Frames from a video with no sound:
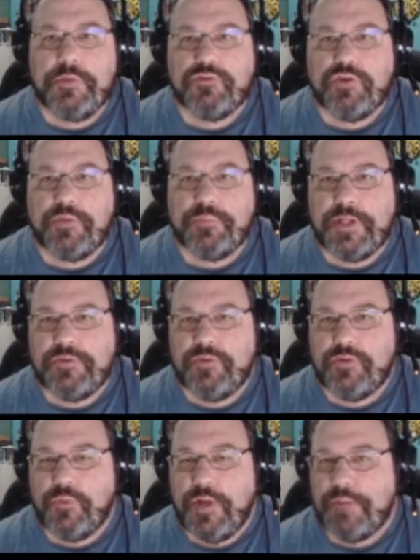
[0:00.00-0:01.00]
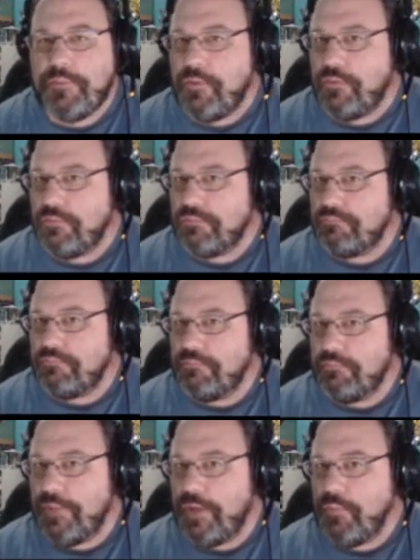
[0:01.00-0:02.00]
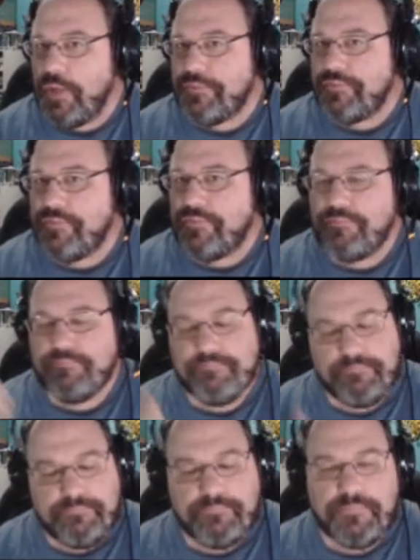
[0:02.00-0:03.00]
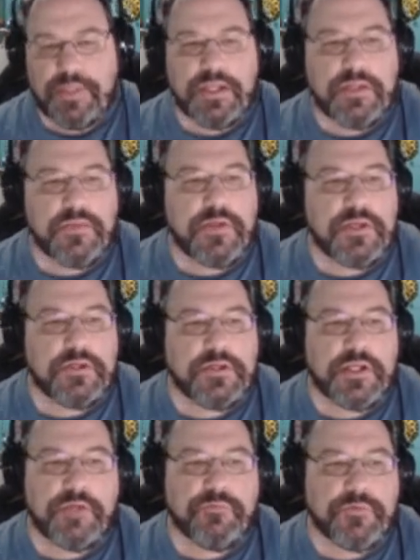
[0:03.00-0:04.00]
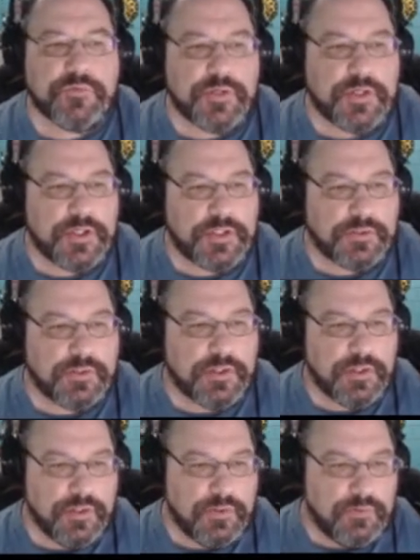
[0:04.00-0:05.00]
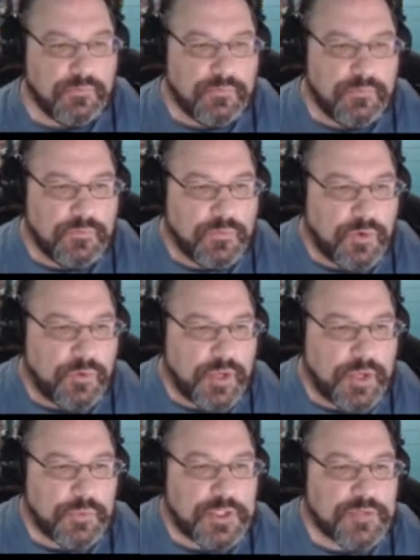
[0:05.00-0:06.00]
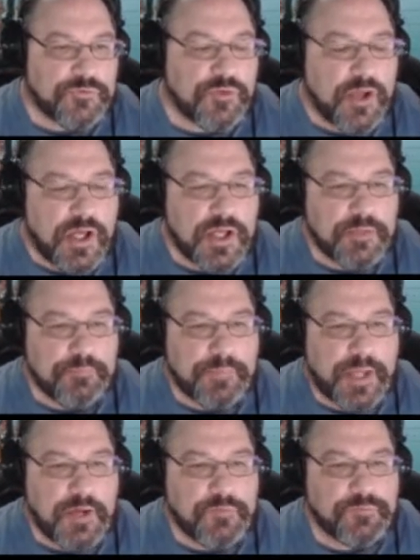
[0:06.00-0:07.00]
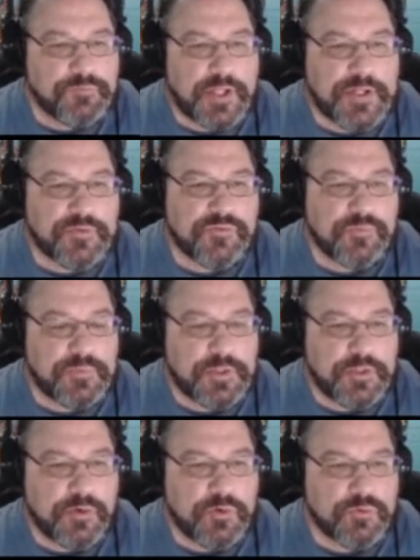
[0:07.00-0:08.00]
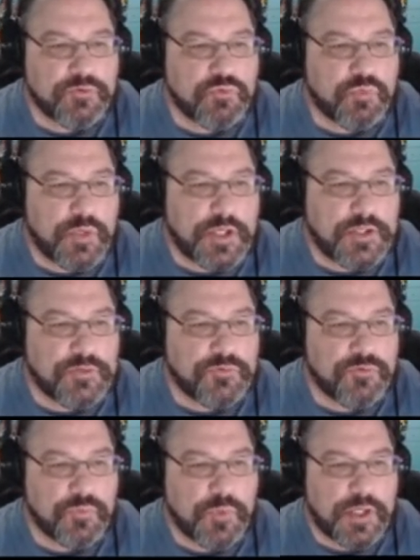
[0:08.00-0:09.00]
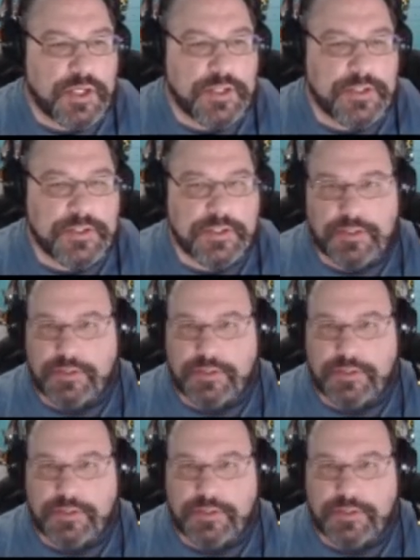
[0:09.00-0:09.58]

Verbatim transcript: Shep and I tend to ramble. About what? Anything and everything. Alright, well, let's talk about Flight Simulator 2020